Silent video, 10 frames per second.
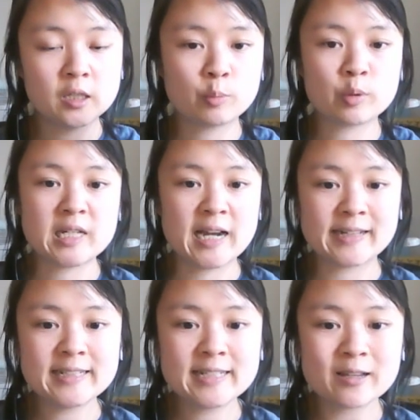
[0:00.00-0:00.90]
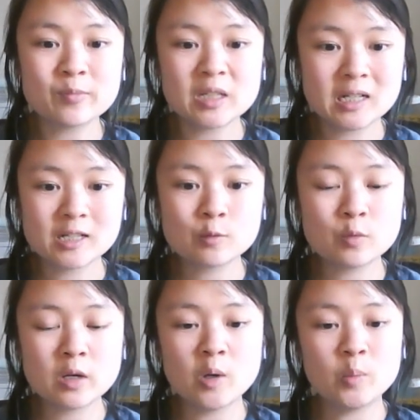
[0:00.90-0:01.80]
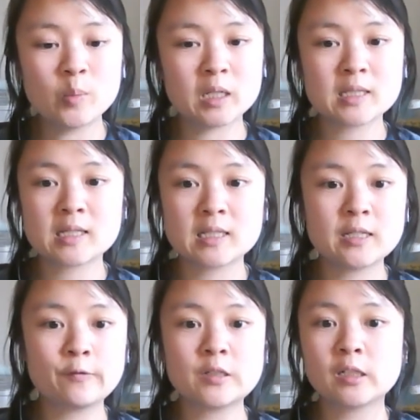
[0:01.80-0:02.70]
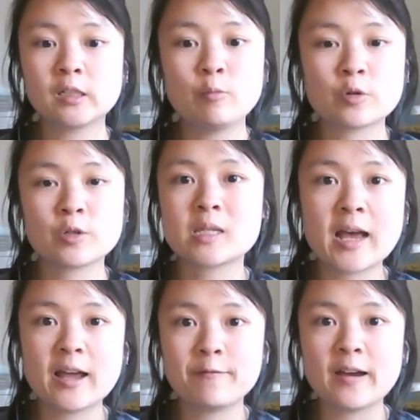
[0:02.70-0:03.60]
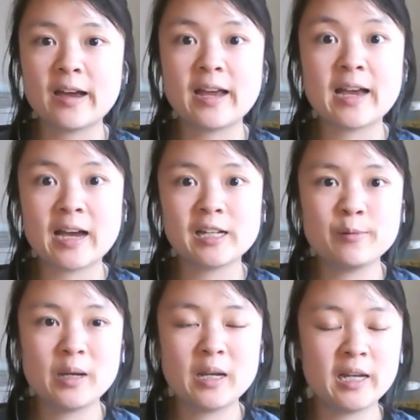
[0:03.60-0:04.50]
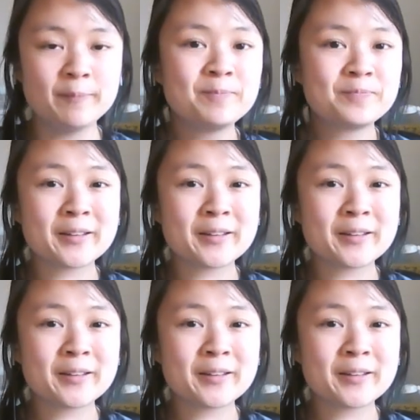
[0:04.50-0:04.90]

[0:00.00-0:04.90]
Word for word: they're protecting something as well, but it's definitely more sci-fi anime